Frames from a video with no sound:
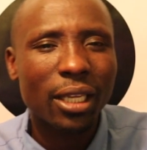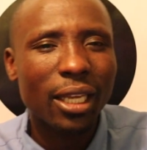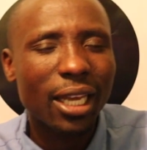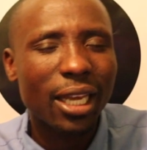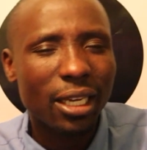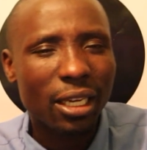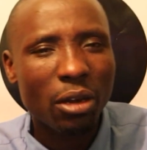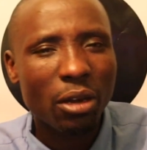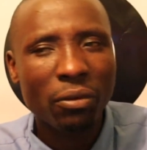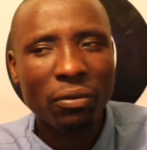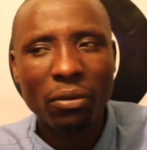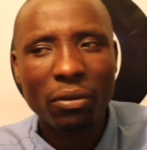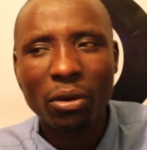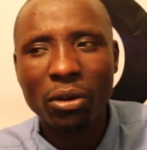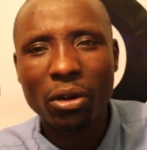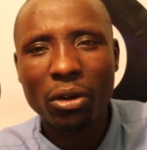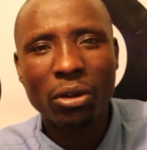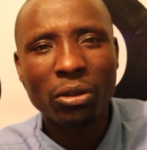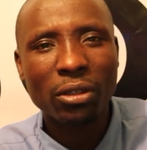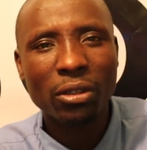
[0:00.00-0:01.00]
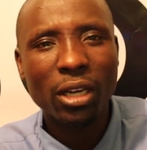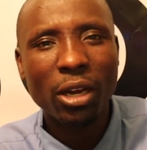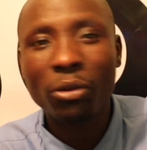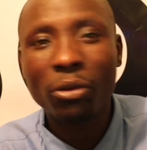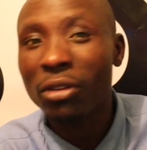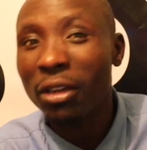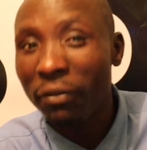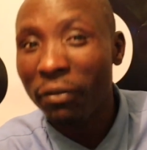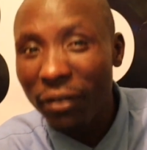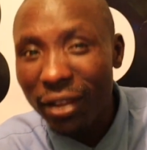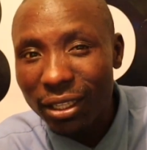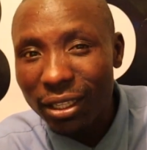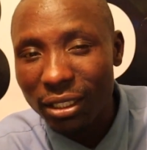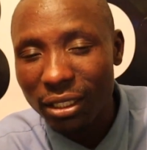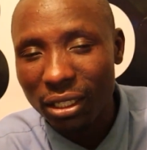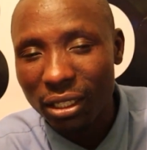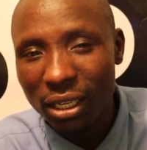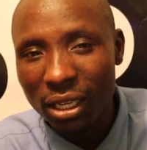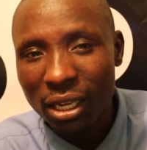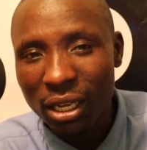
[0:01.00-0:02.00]
KD, of, on on on
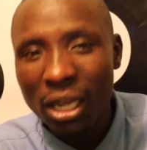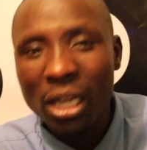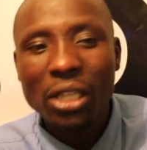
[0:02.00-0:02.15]
defense.